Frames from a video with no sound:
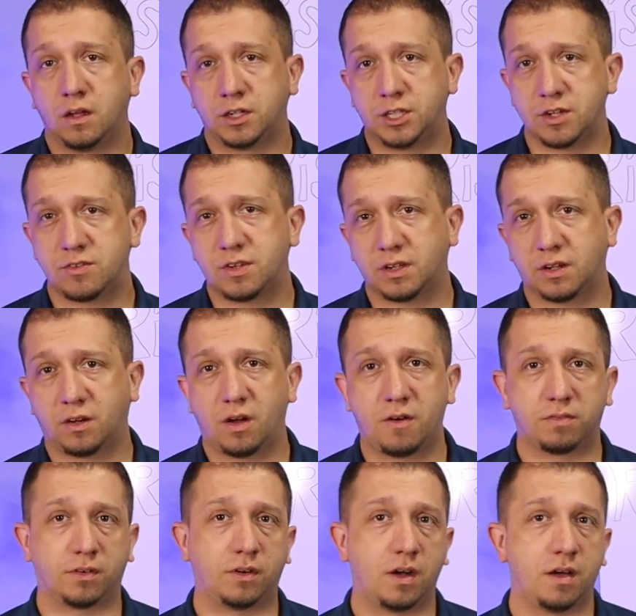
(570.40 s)
just a little
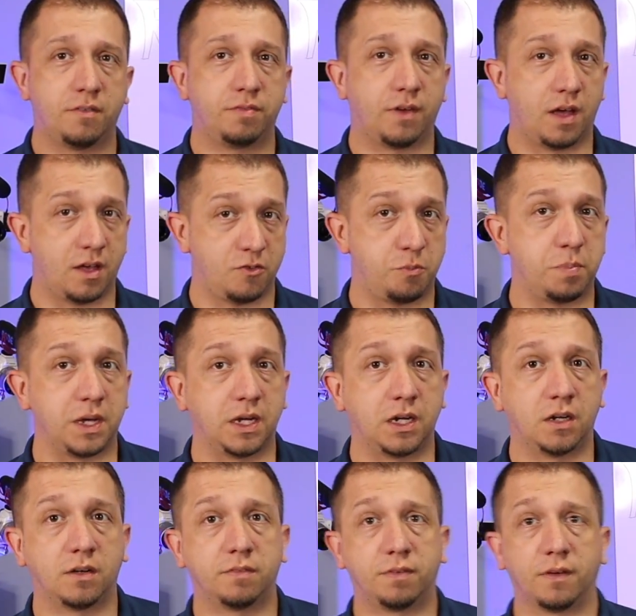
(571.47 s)
over of us being
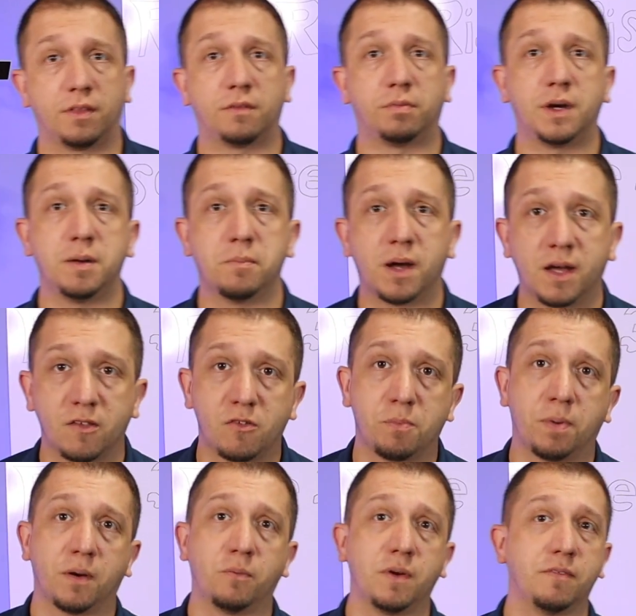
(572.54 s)
here for three months,
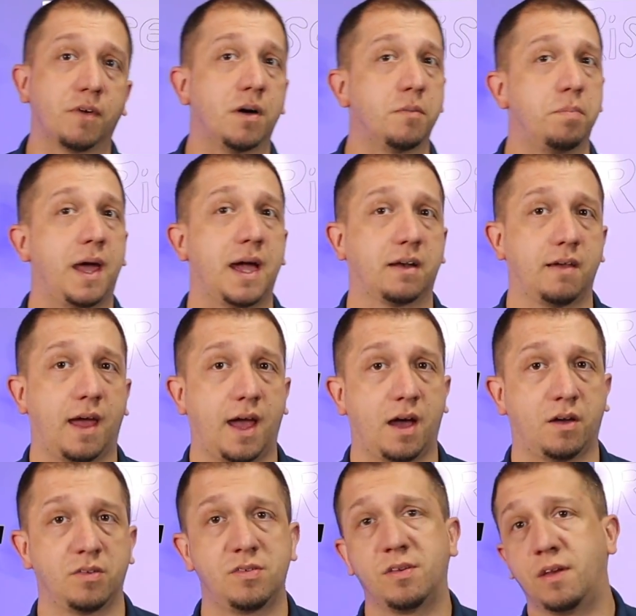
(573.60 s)
but we've unpacked a
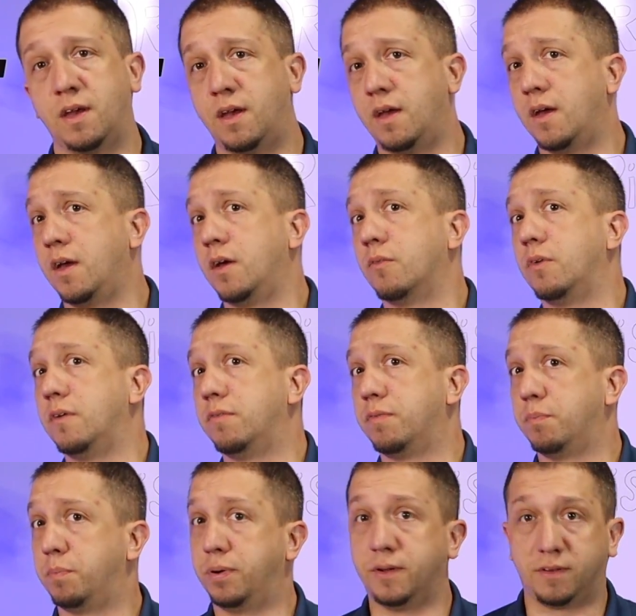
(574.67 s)
house, we've
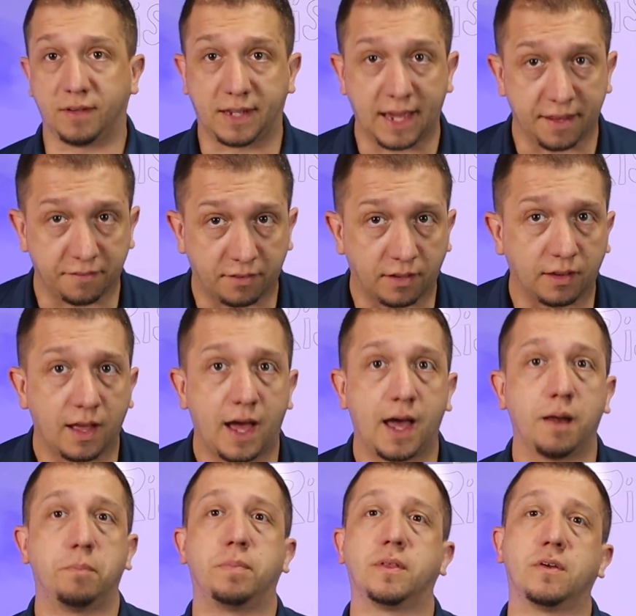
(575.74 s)
put together a
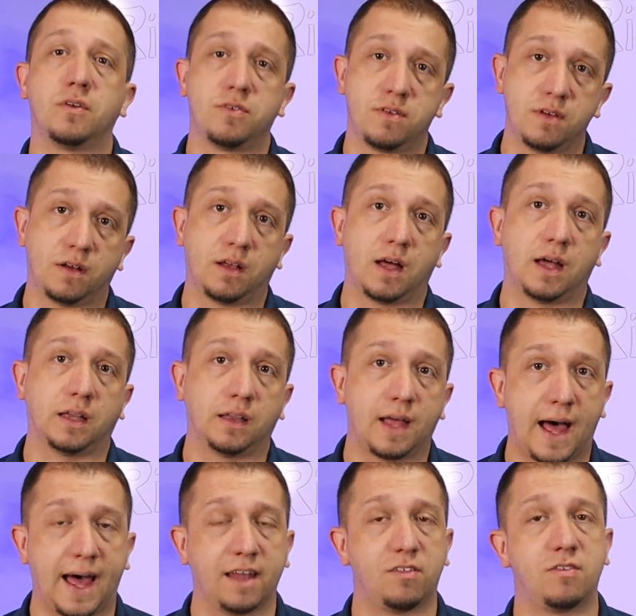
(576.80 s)
lot, but there's still a
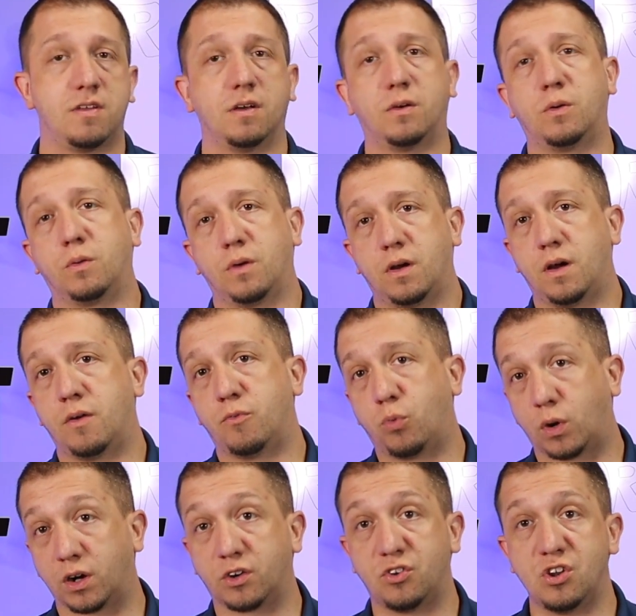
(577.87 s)
lot still of
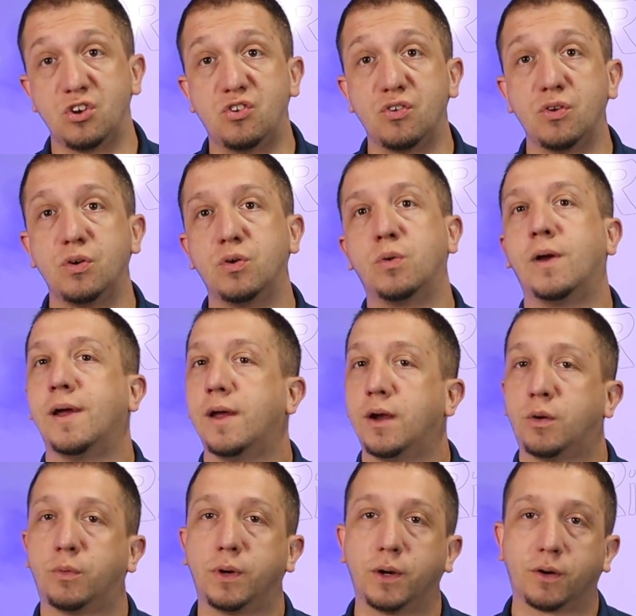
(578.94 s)
work to do,
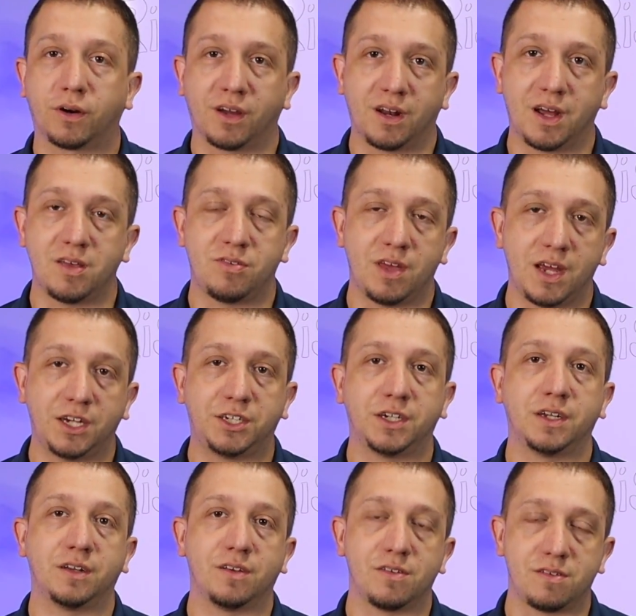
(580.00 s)

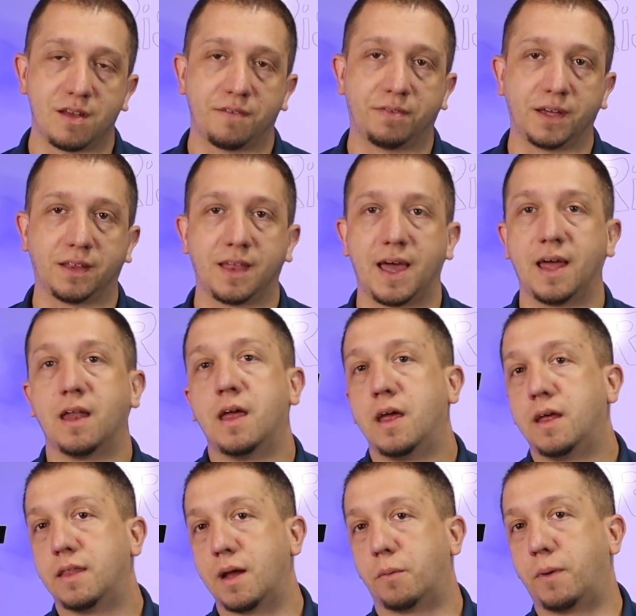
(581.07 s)
reorganization, stuff like that
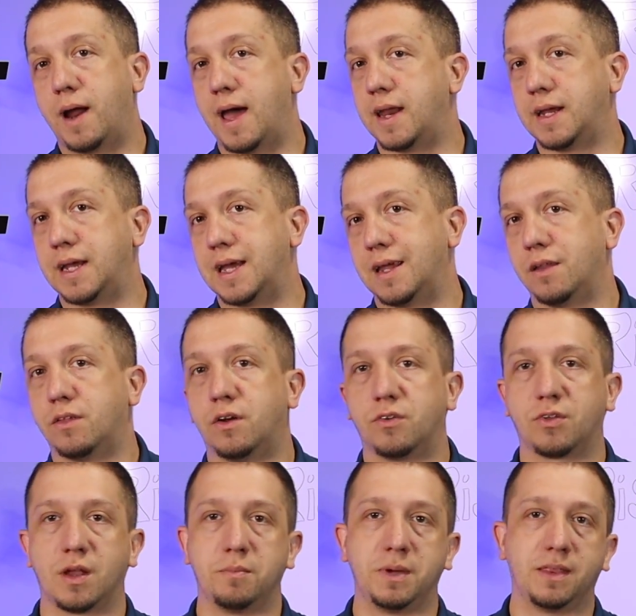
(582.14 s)
that we're adding in. There's
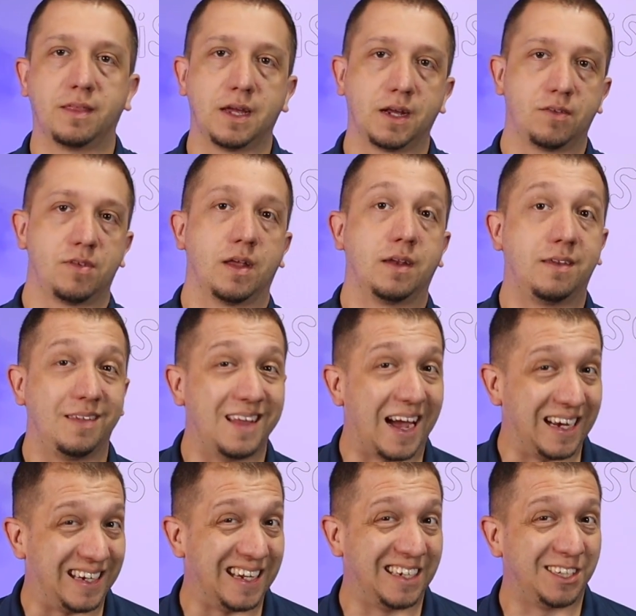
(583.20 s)
going to be things that
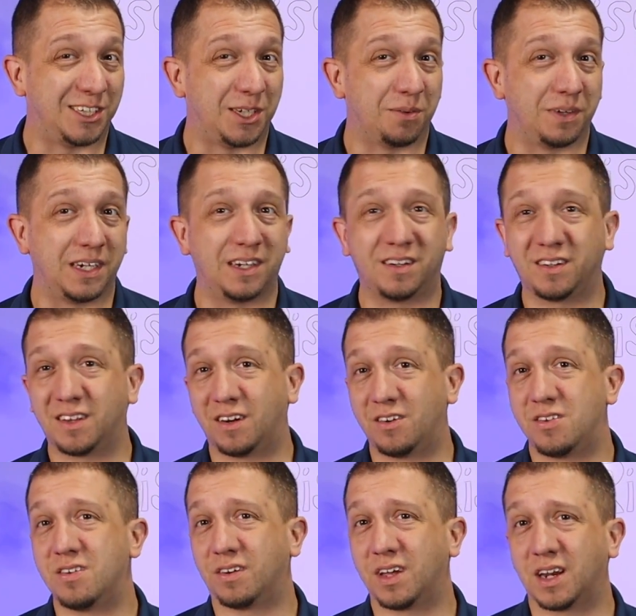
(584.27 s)
I didn't show in here that are
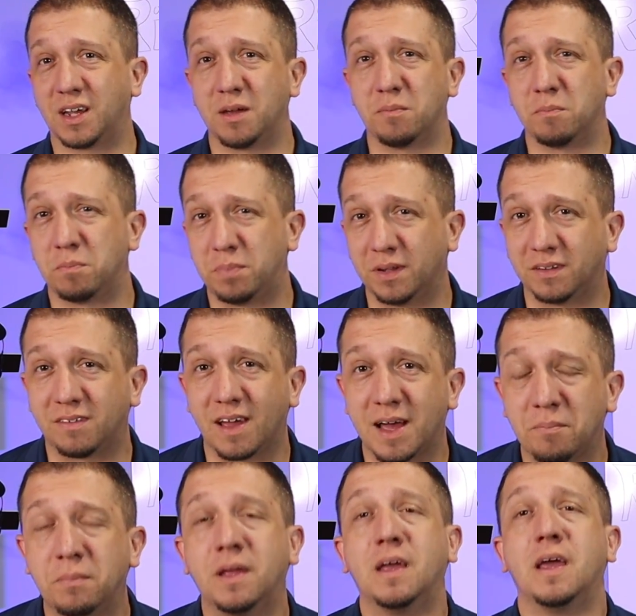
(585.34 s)
still going to get built
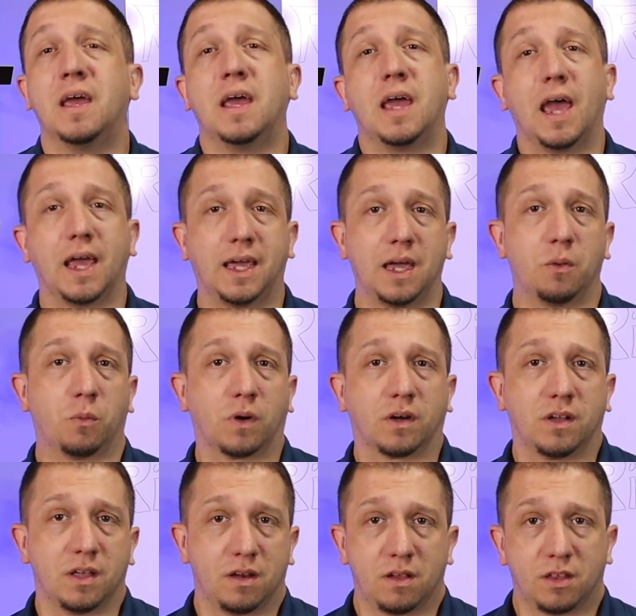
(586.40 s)
up and get
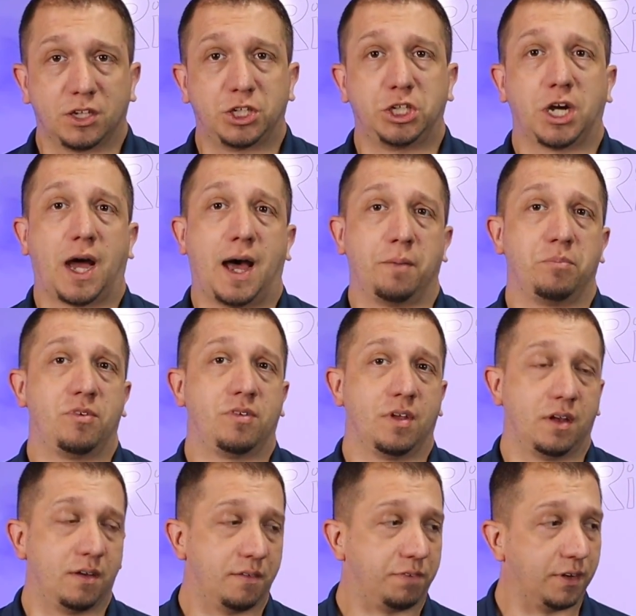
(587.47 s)
worked into the shops
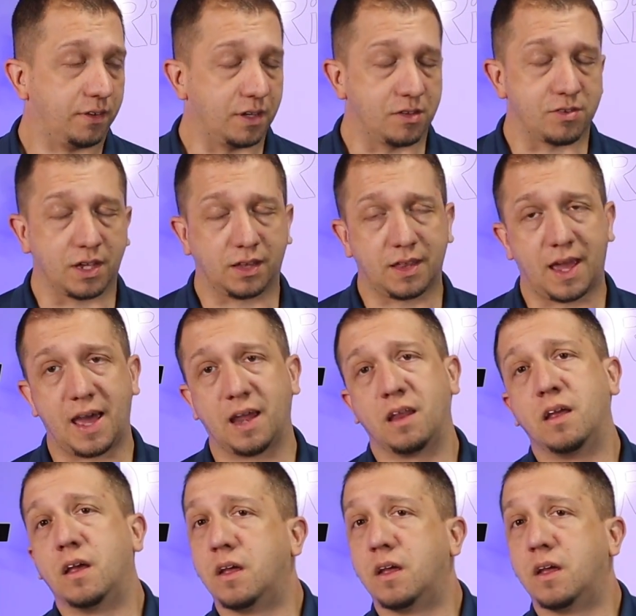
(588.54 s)
and different things like that.